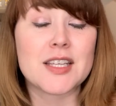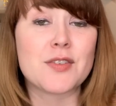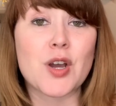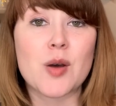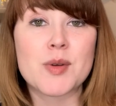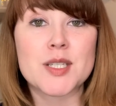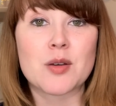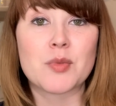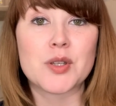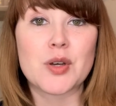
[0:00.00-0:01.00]
leave a comment
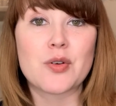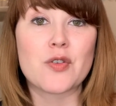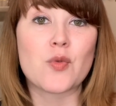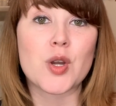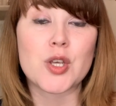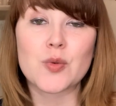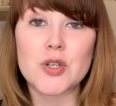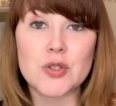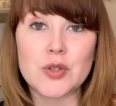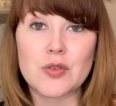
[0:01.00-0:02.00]
down below of what you
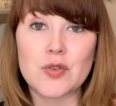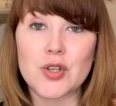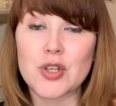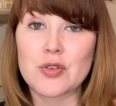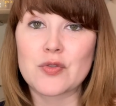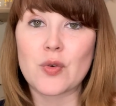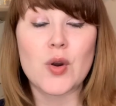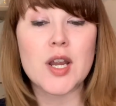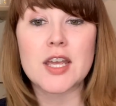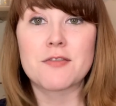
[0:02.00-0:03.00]
are doing for
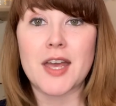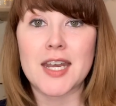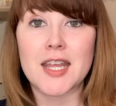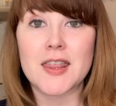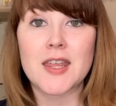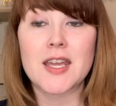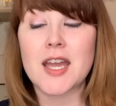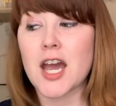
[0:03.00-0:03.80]
Q4, if anything.